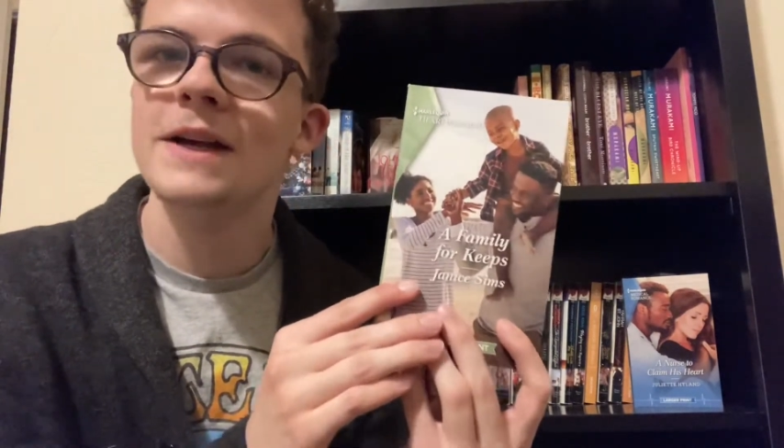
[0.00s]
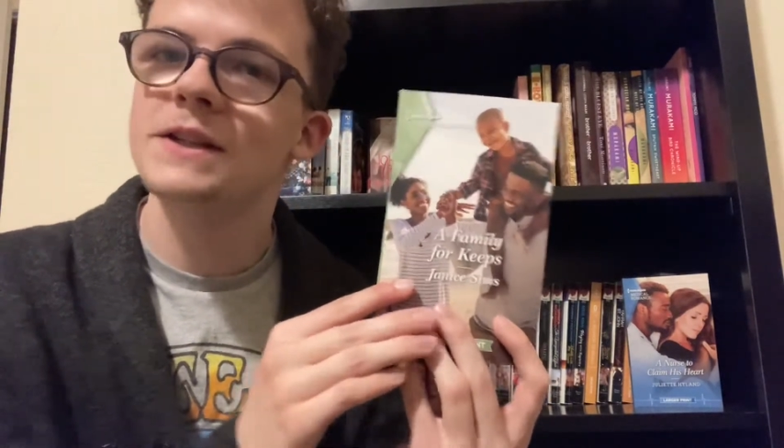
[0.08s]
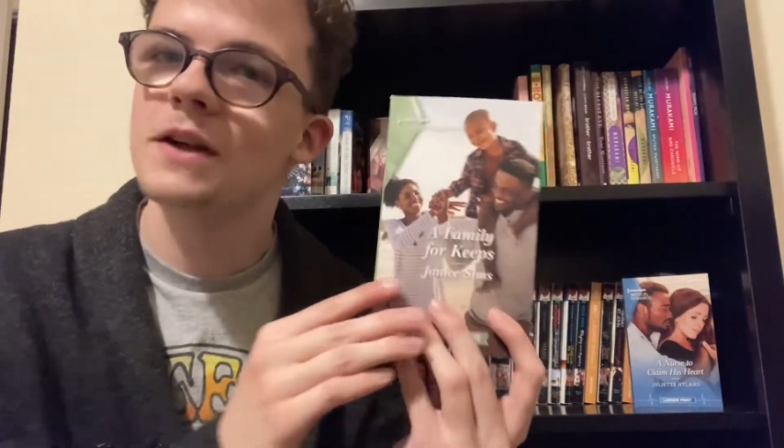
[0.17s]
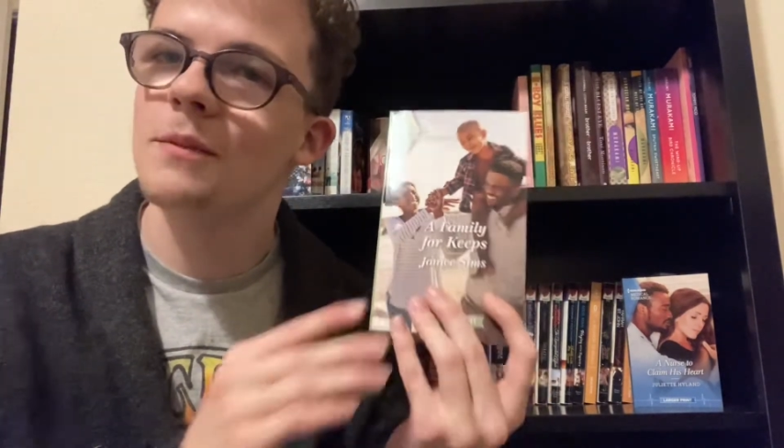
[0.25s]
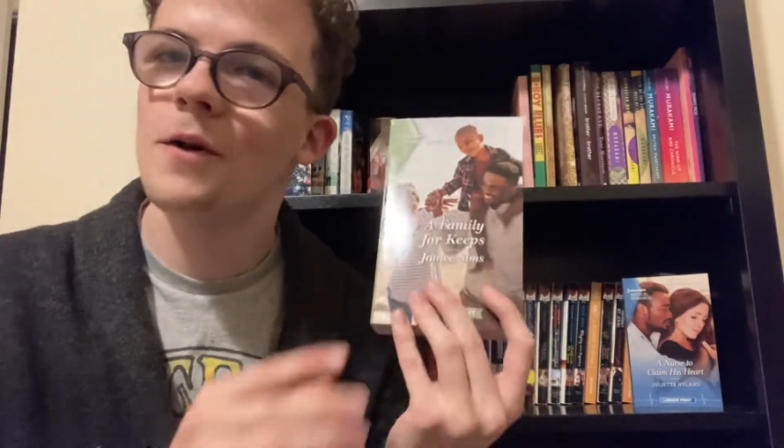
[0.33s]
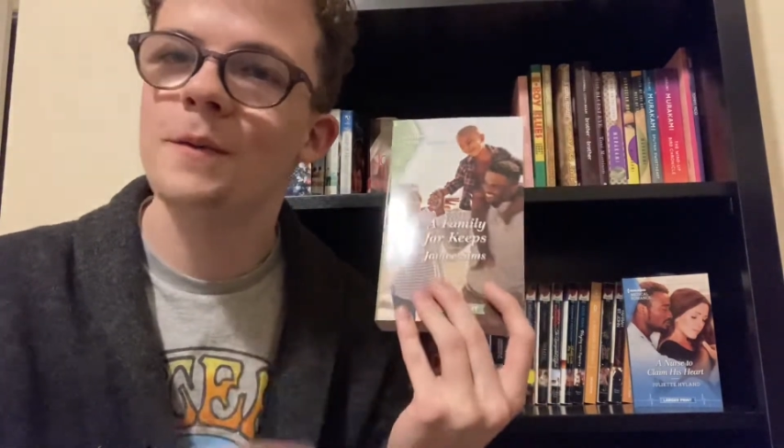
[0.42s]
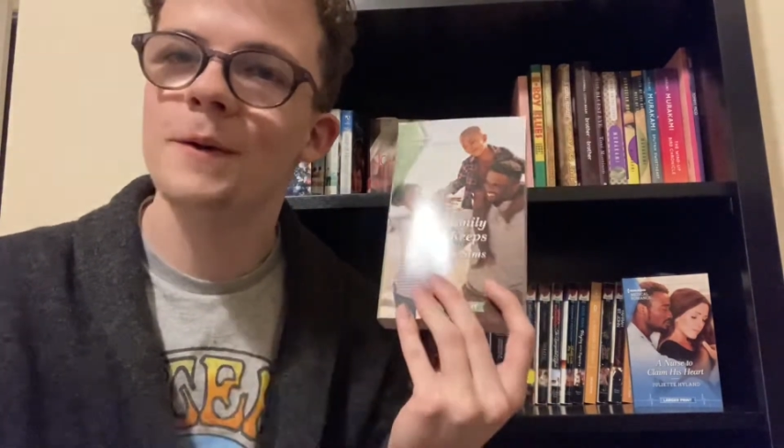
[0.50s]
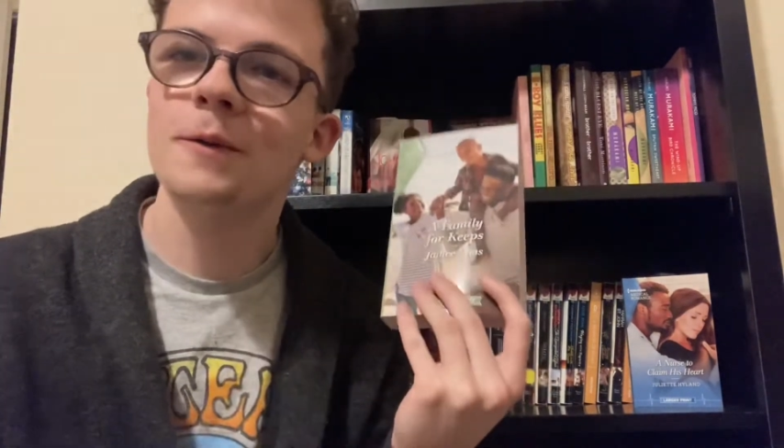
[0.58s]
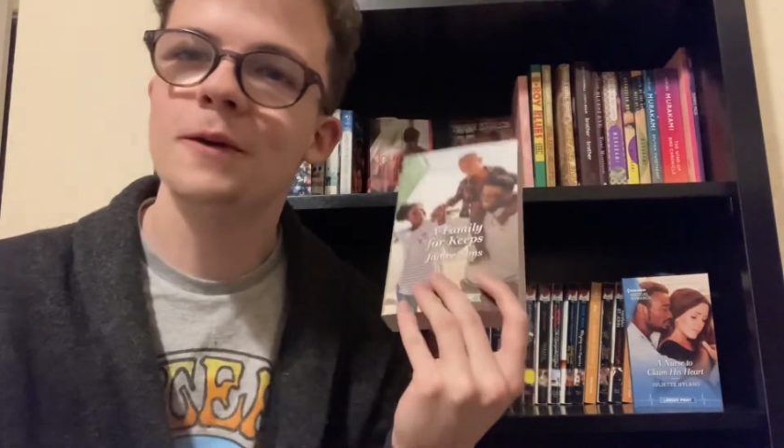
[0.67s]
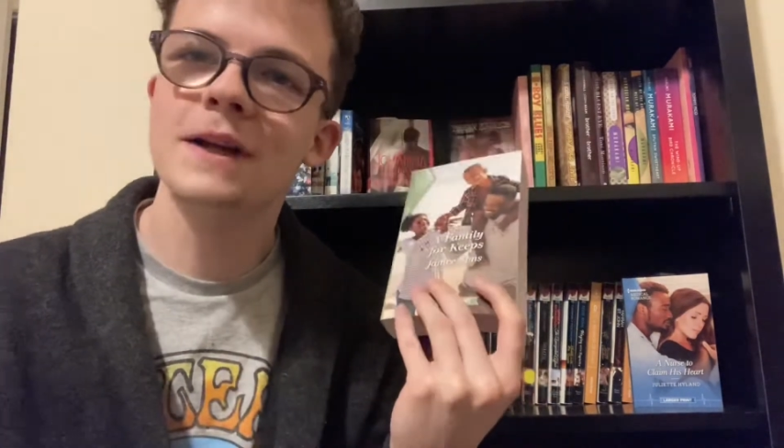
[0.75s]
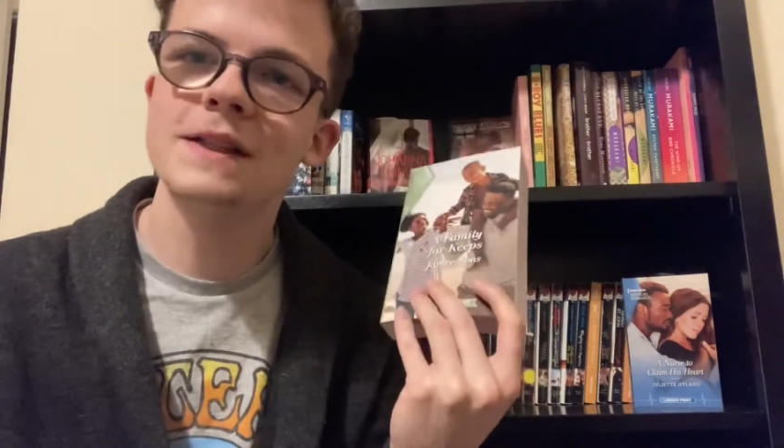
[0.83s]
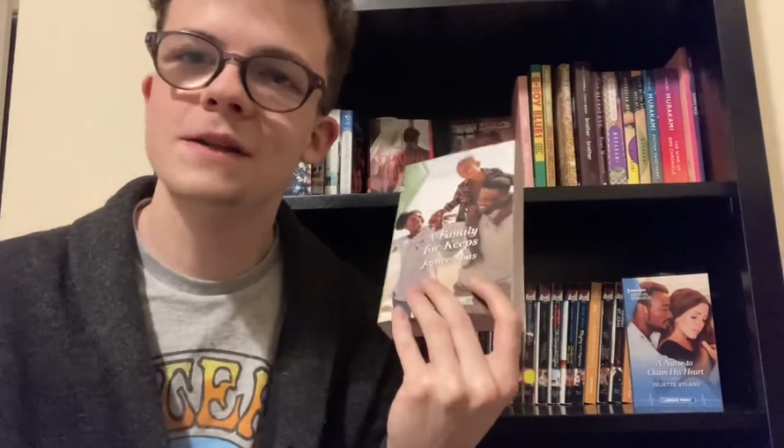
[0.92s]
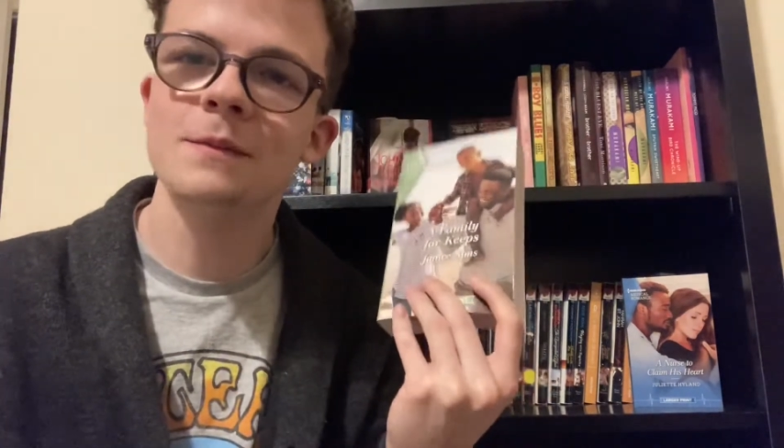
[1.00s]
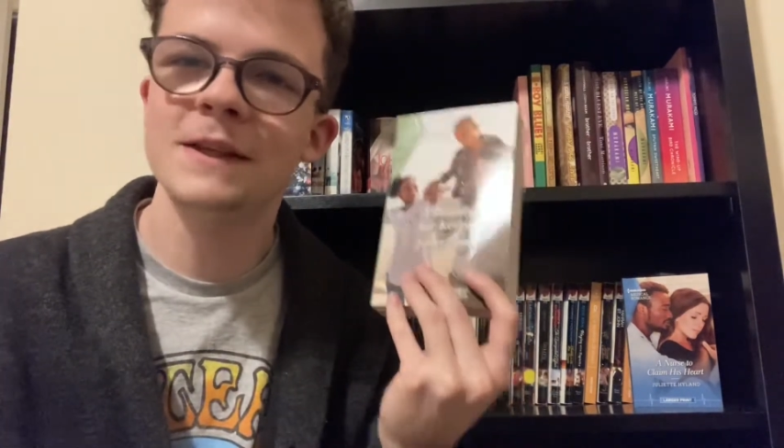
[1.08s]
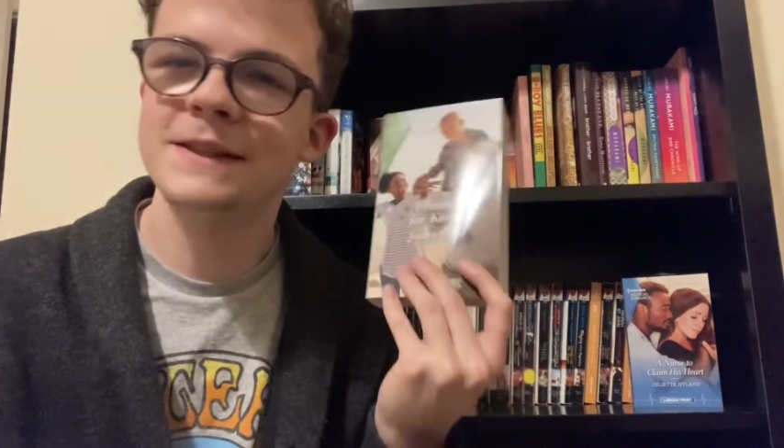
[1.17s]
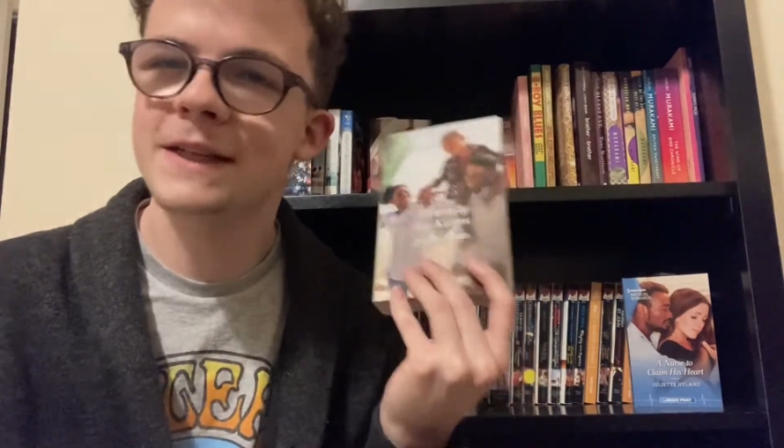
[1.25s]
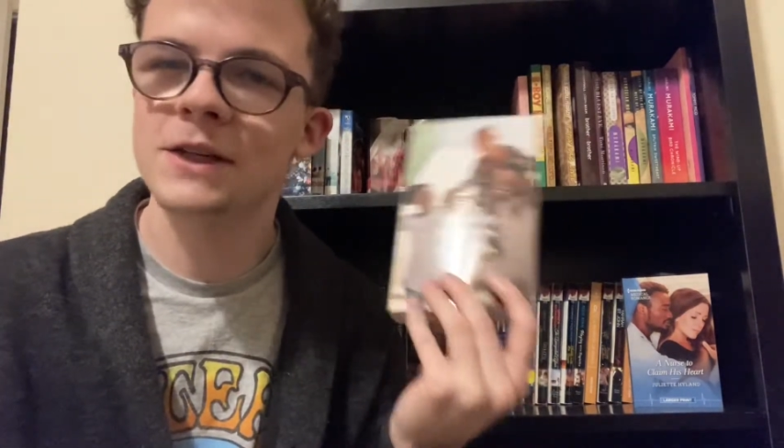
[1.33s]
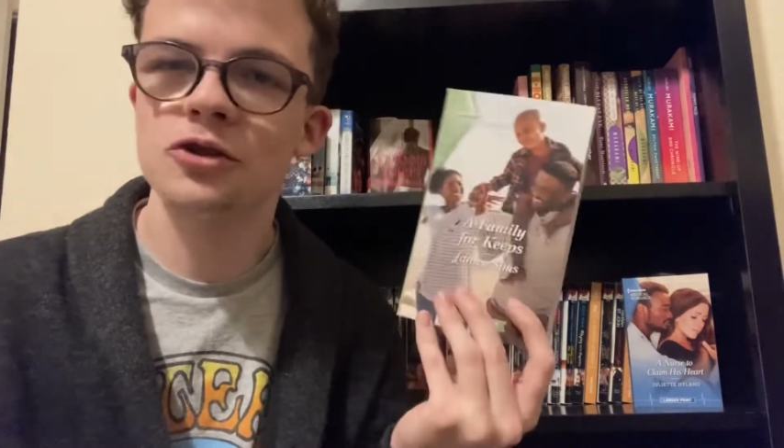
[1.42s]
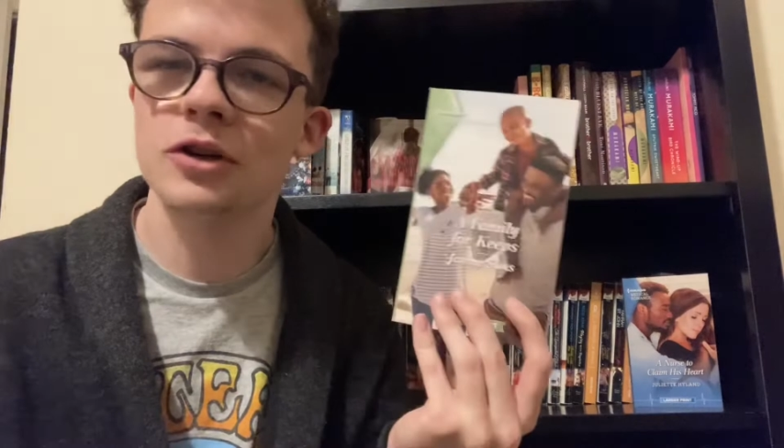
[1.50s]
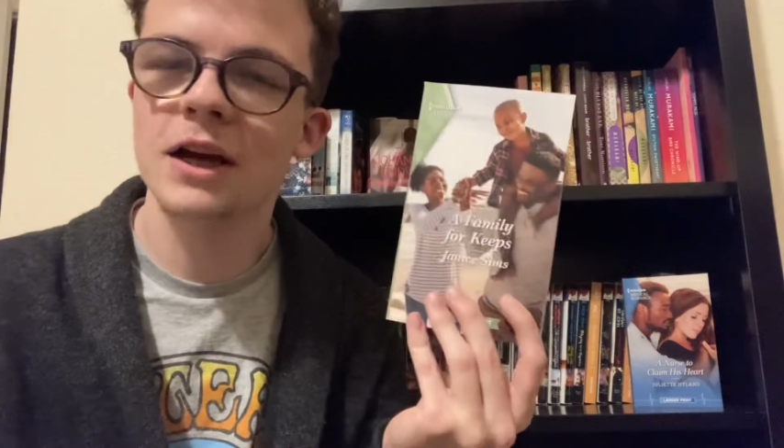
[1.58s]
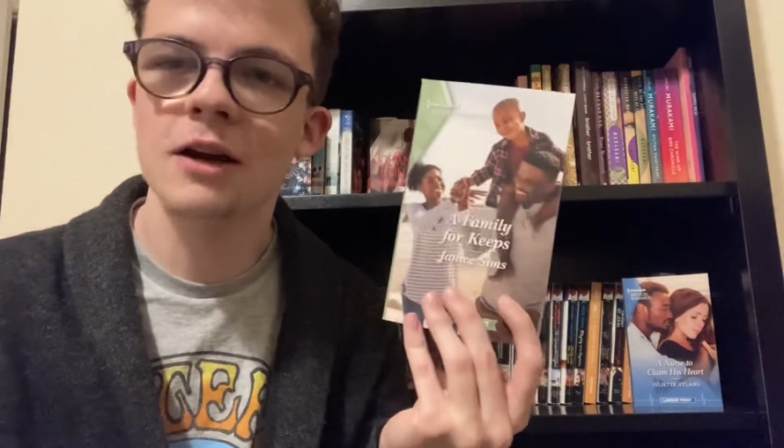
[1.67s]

So I'm hoping we'll get some eccentric